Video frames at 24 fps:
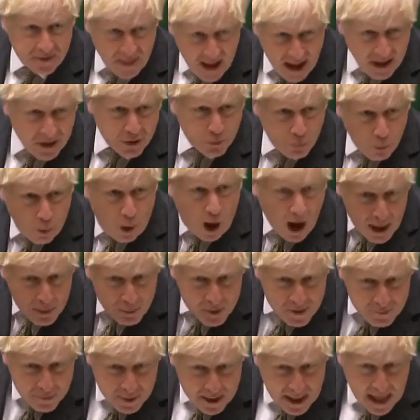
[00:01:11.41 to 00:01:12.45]
That's why
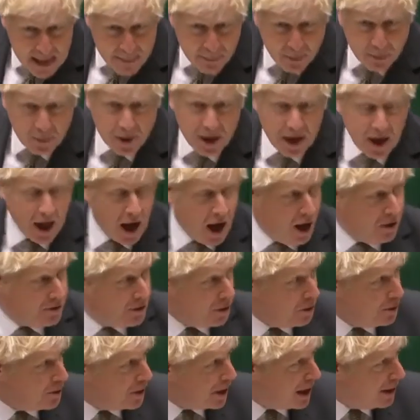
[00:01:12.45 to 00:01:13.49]
we've been able
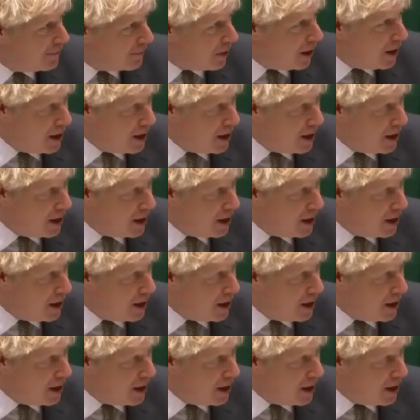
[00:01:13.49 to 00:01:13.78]
to deliver